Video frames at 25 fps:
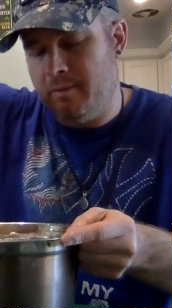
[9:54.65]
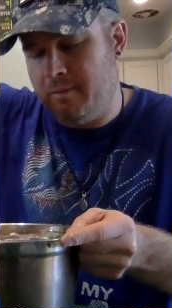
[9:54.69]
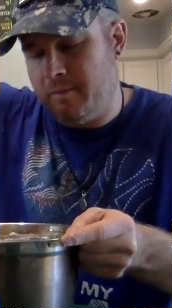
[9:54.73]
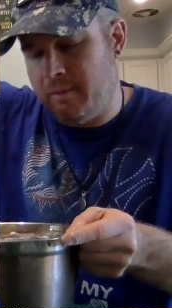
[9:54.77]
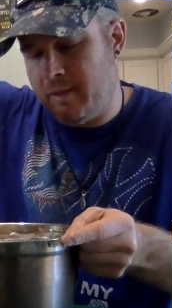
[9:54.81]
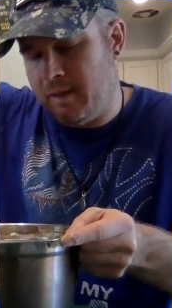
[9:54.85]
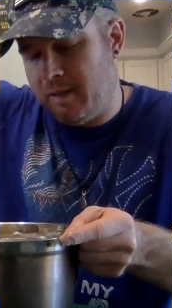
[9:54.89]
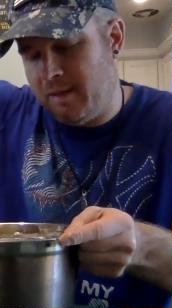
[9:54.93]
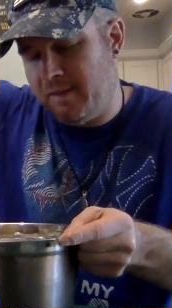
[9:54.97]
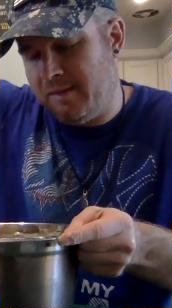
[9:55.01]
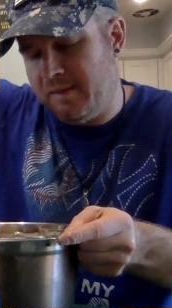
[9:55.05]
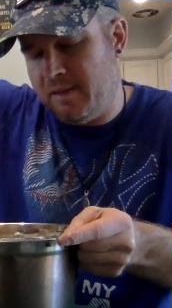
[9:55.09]

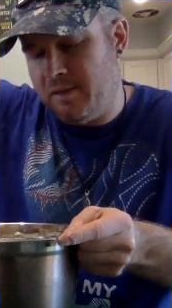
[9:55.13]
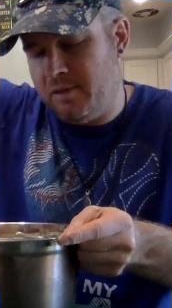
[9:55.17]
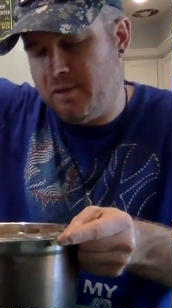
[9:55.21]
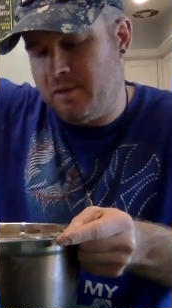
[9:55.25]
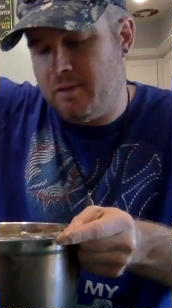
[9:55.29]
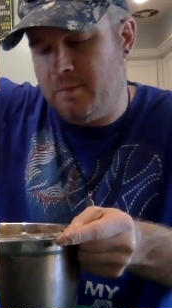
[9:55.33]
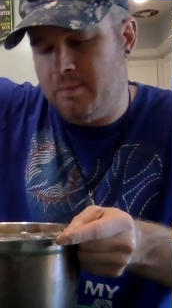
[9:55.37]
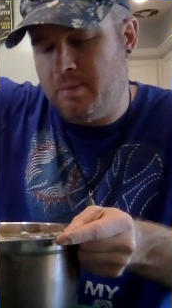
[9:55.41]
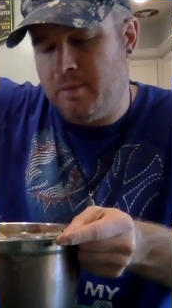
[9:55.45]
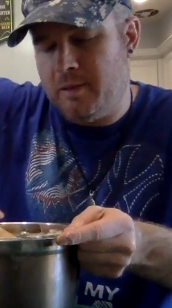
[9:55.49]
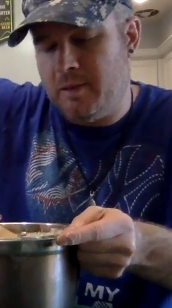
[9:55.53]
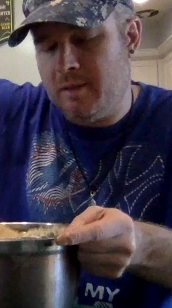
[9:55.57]
Like I said, you
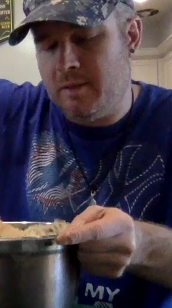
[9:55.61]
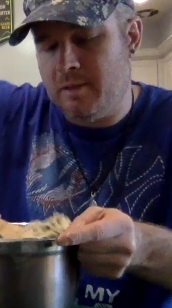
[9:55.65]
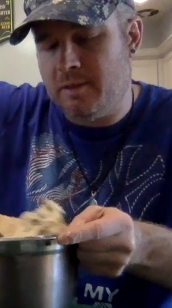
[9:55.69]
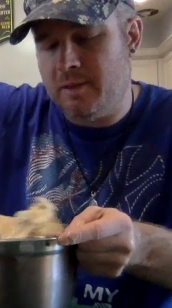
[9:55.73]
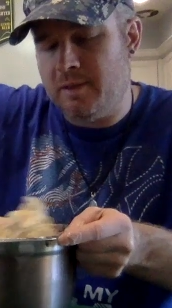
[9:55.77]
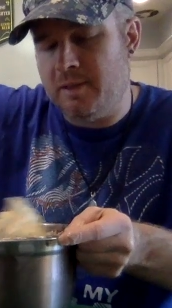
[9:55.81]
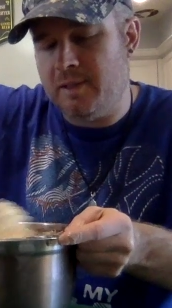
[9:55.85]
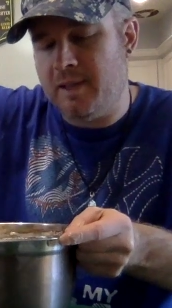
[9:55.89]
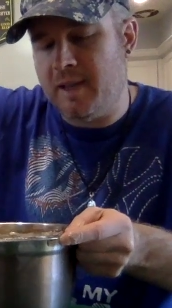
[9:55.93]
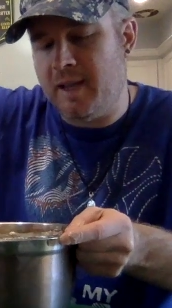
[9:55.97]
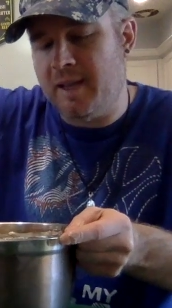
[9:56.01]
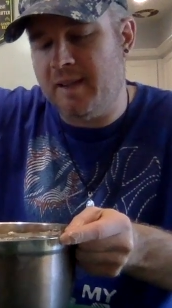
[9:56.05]
could put it
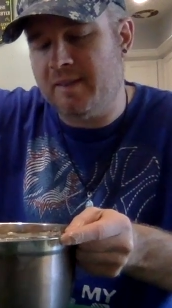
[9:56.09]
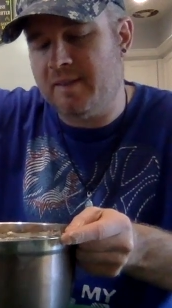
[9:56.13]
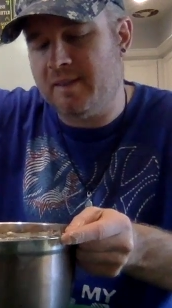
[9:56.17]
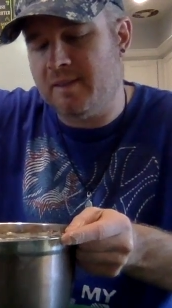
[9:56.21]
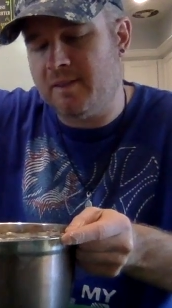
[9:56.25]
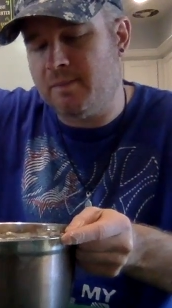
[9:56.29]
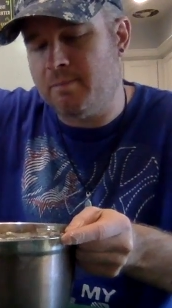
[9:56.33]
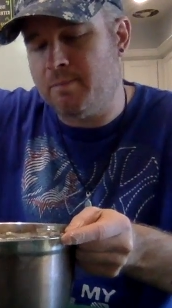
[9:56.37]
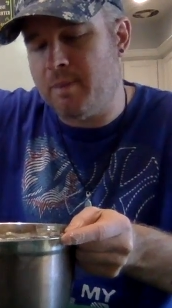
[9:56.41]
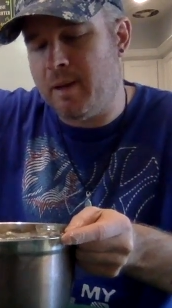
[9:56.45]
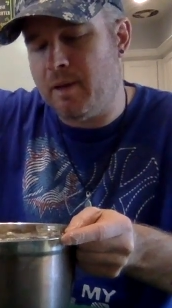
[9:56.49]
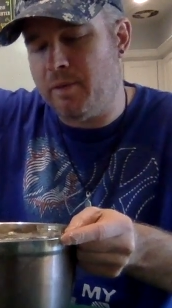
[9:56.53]
to
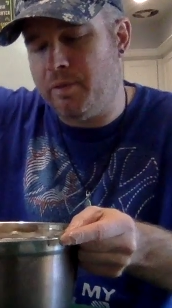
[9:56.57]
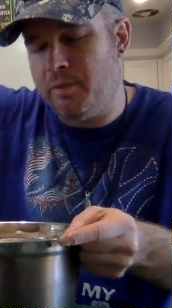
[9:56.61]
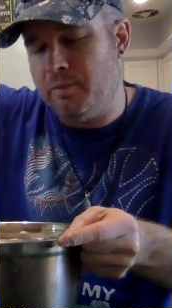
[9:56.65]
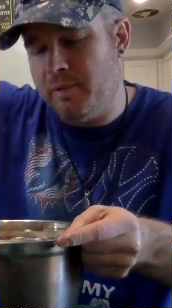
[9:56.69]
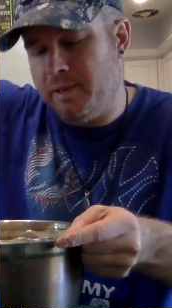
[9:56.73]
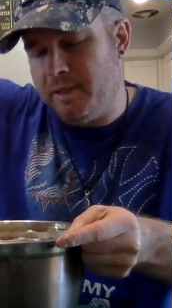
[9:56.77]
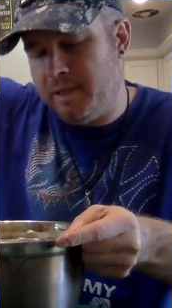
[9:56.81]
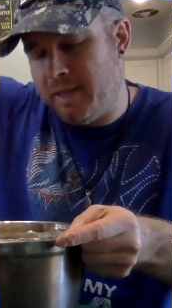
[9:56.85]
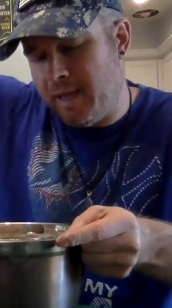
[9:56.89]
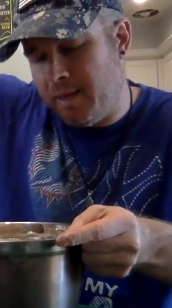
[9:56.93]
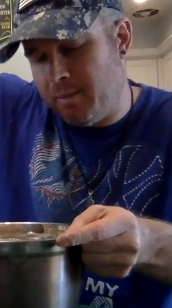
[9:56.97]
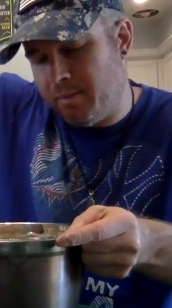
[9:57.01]
taste. About
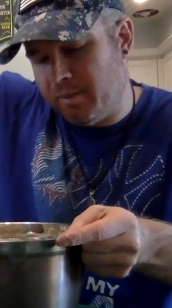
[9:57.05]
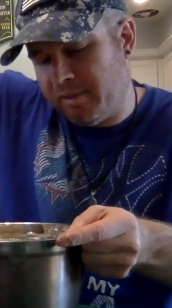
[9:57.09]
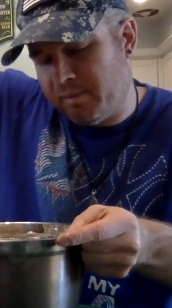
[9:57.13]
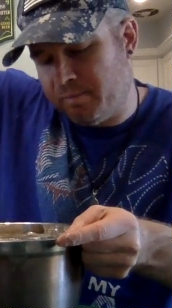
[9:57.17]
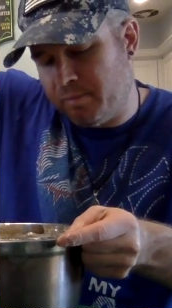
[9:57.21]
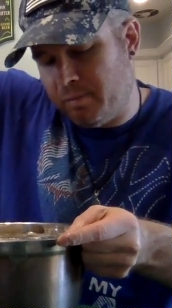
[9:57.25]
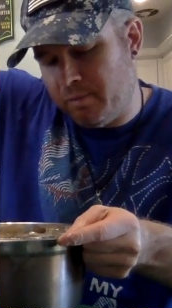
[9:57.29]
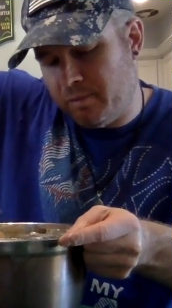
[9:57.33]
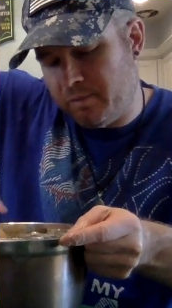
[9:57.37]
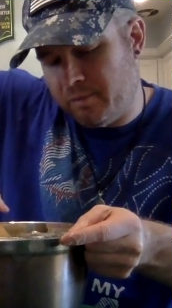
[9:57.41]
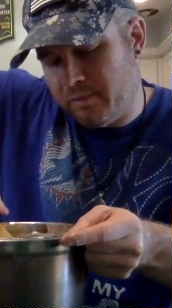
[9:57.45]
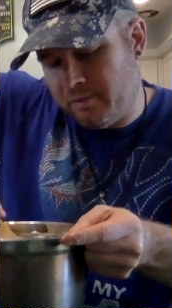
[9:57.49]
3
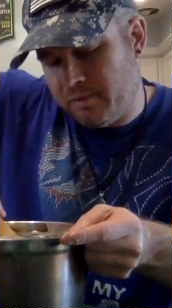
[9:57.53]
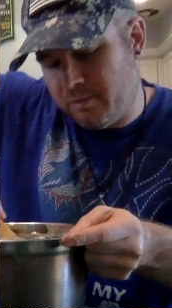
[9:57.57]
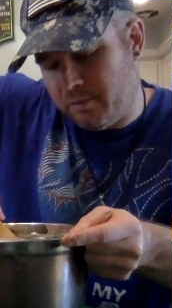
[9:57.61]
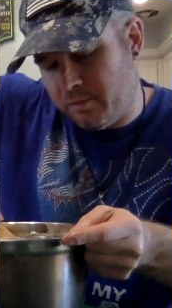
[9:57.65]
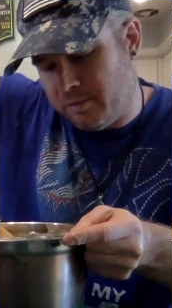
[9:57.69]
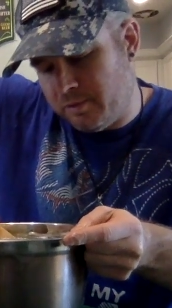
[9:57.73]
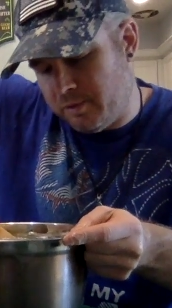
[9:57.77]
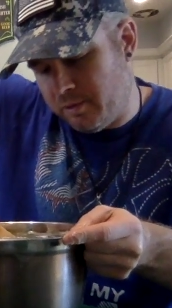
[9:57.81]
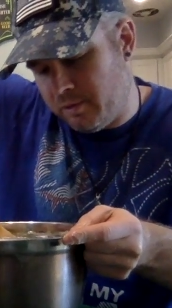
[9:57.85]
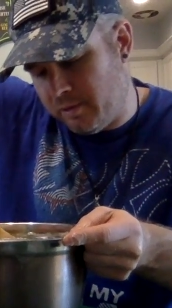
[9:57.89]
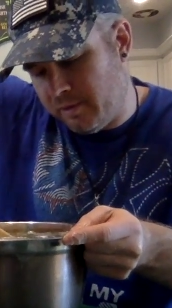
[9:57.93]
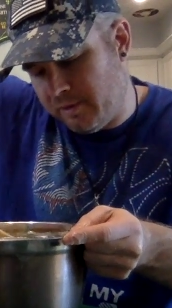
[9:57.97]
tablespoons will
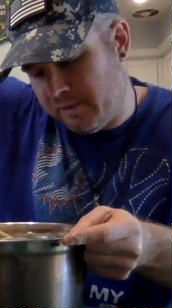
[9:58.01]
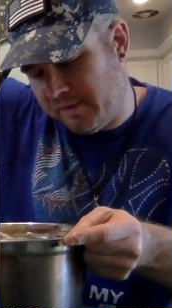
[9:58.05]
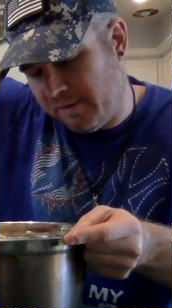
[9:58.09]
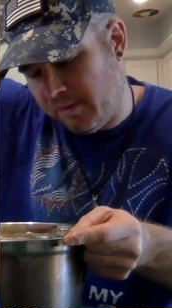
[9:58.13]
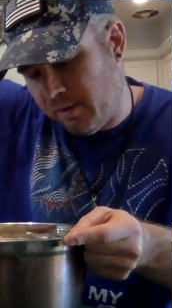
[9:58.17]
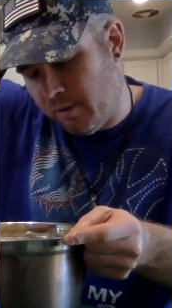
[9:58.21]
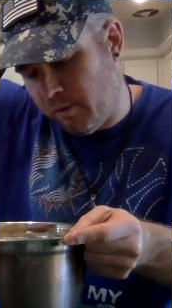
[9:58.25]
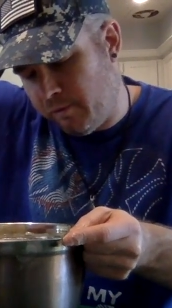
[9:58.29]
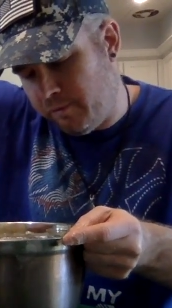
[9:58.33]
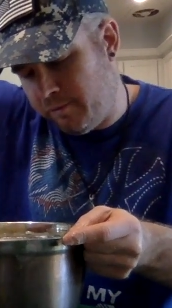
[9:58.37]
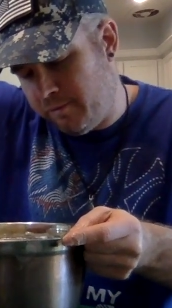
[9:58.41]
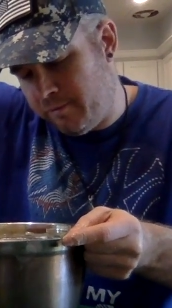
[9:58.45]
do this
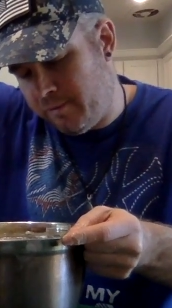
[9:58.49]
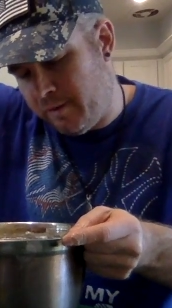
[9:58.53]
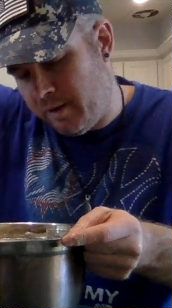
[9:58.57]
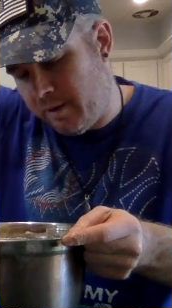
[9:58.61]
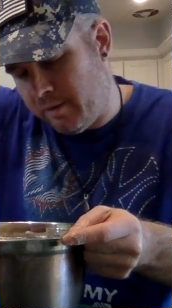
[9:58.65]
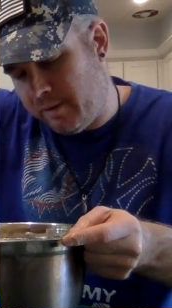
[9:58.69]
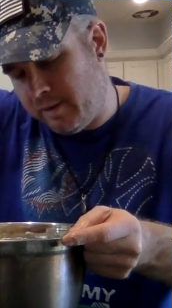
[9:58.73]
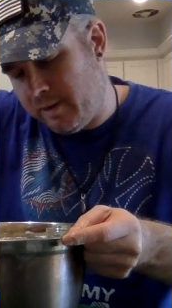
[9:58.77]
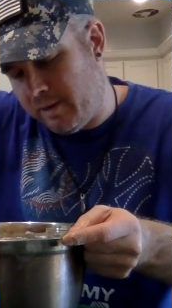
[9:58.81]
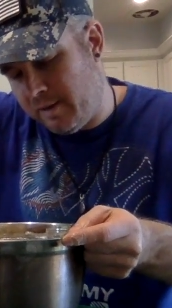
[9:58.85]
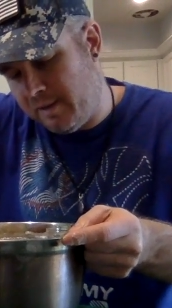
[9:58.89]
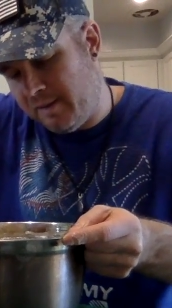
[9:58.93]
loaf
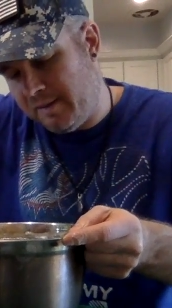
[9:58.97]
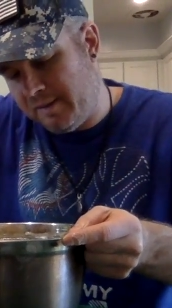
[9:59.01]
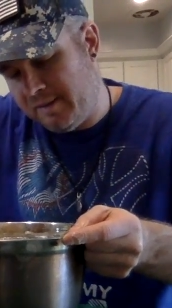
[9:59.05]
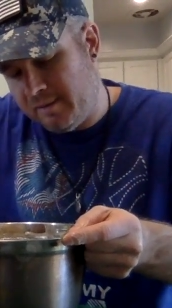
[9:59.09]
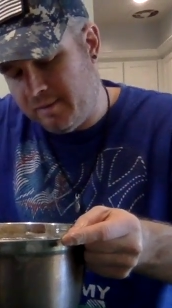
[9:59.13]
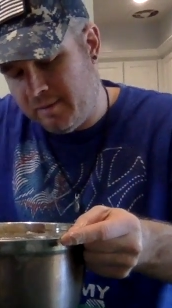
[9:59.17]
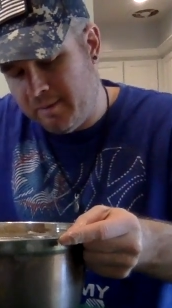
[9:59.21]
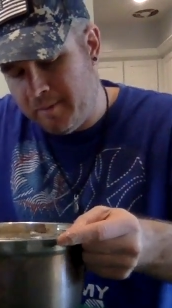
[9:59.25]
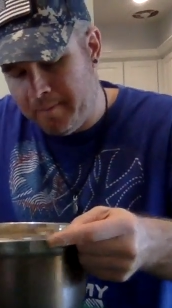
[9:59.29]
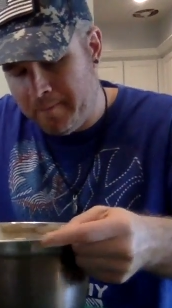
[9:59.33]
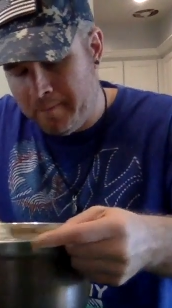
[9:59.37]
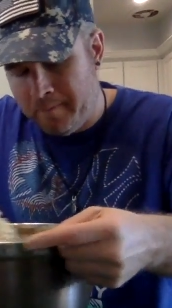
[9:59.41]
very
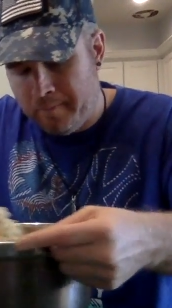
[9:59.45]
nice.